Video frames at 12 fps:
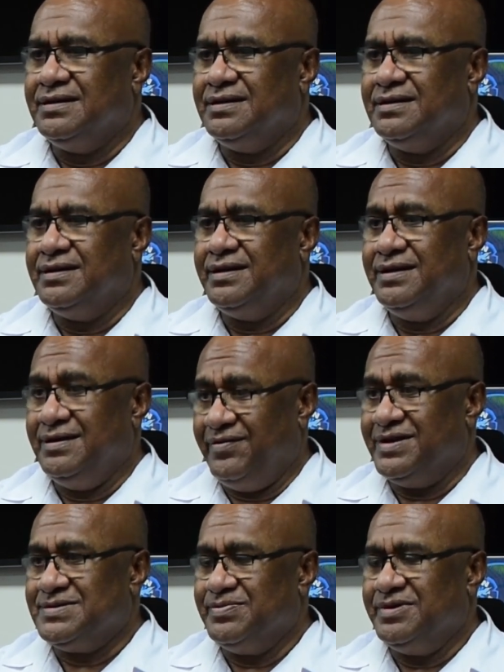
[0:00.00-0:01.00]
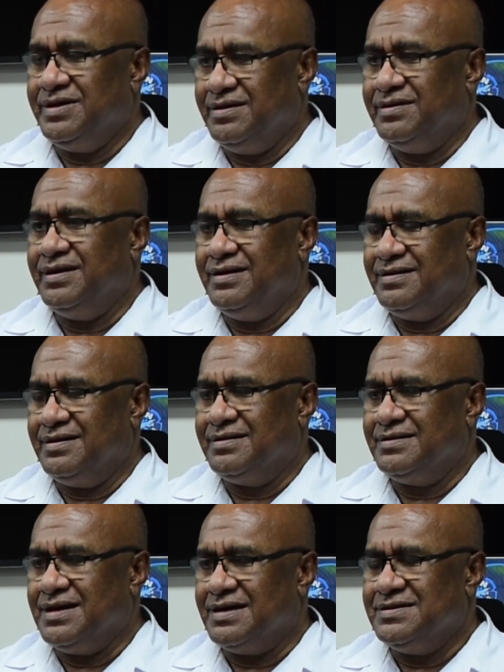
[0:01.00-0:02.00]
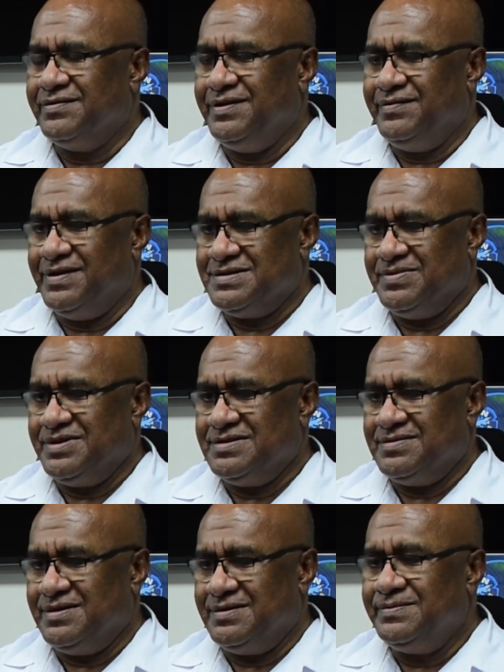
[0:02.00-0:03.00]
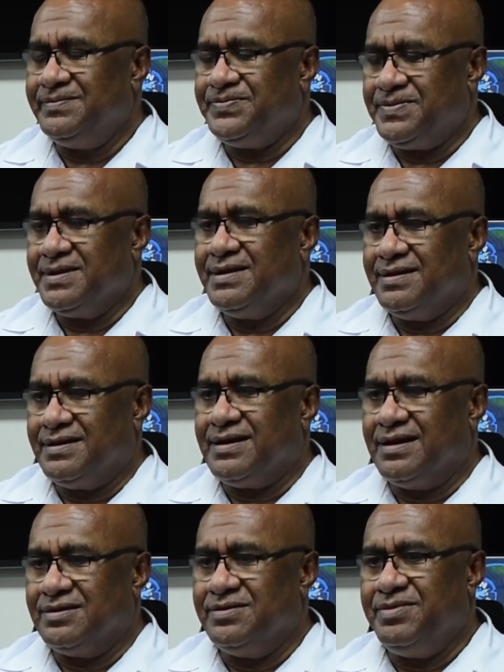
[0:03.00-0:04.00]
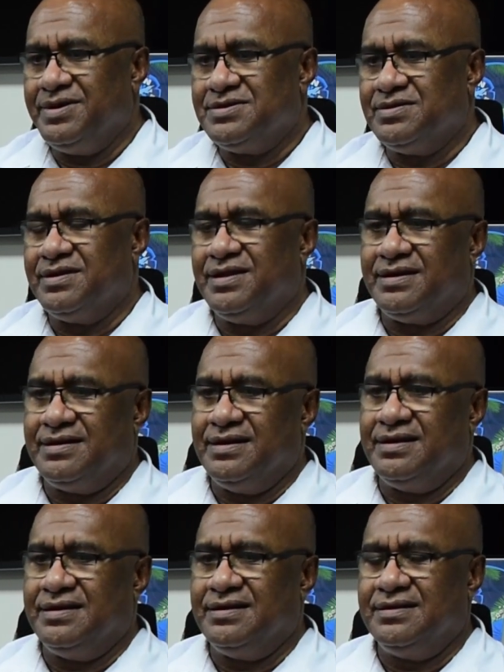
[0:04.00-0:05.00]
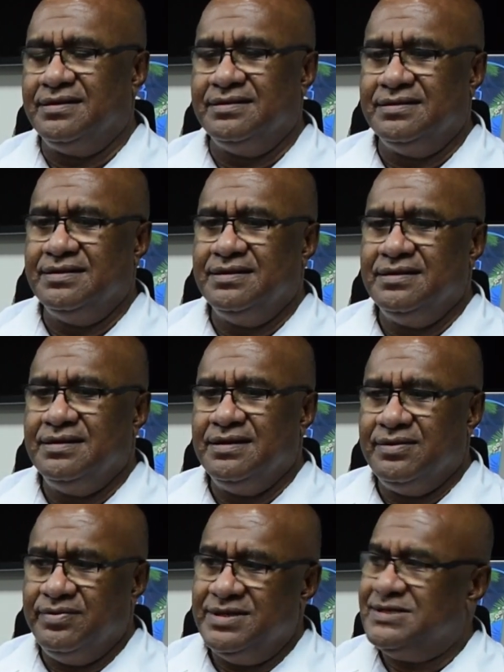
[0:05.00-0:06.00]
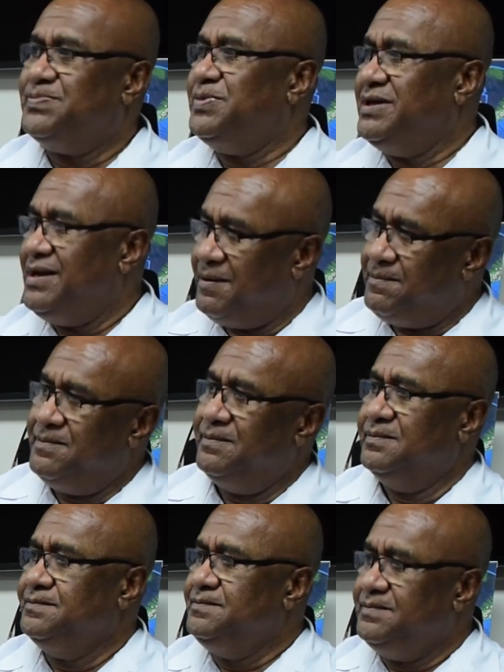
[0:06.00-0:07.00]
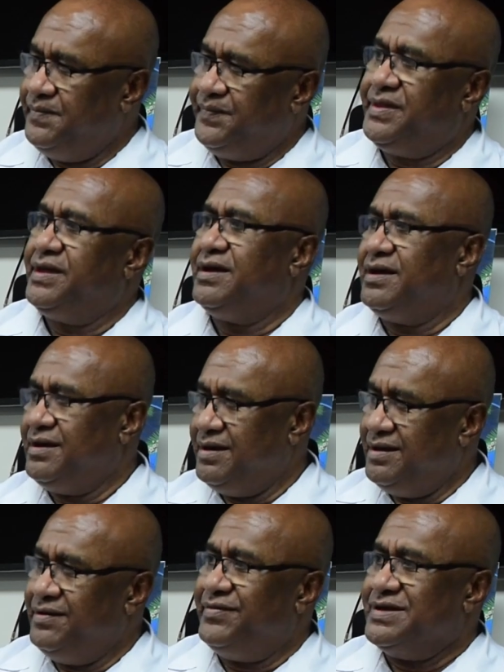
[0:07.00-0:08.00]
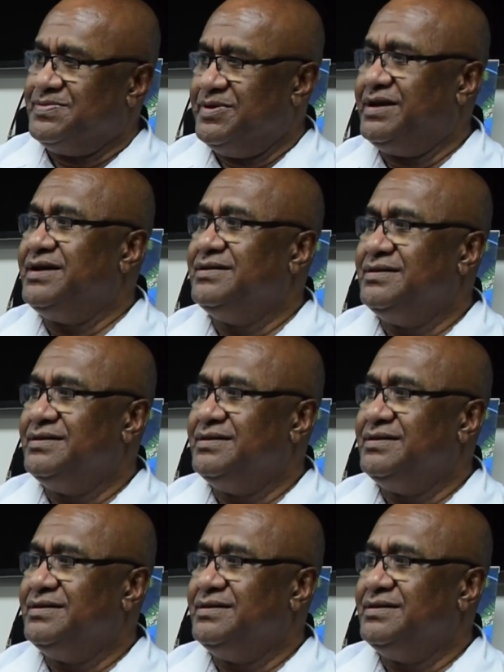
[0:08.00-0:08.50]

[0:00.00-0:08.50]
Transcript: and investment, you know, in charge of investment as well, trying to make sure that we speed up the investment. Eh?